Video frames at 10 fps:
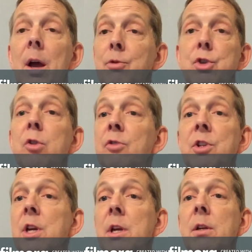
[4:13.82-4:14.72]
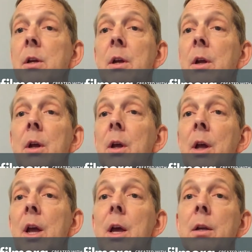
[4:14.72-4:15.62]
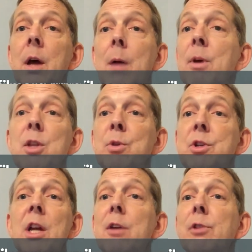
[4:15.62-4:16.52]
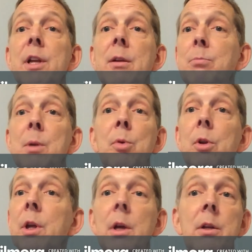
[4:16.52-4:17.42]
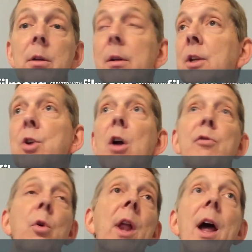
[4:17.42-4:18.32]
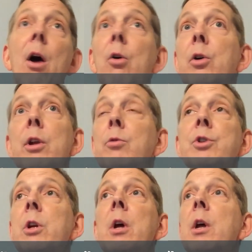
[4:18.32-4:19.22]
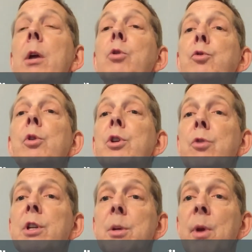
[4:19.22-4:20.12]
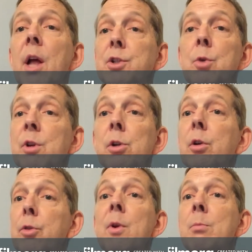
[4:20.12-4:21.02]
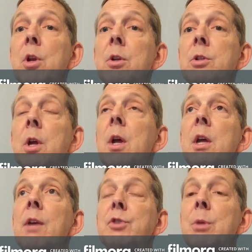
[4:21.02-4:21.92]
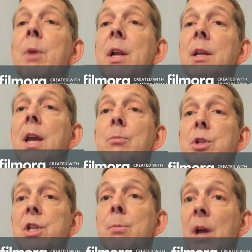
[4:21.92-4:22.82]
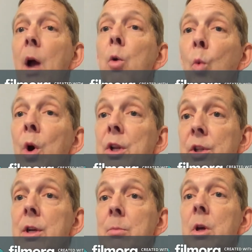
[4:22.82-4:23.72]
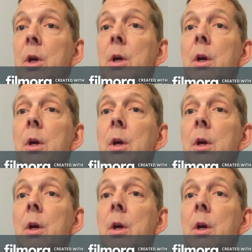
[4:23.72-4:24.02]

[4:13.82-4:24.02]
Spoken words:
I was too fatigued, and I made the mistake of letting people in, and they talked for an hour, and it was really stressing me out. So we took 3 minutes. If somebody came to see me, I wanted them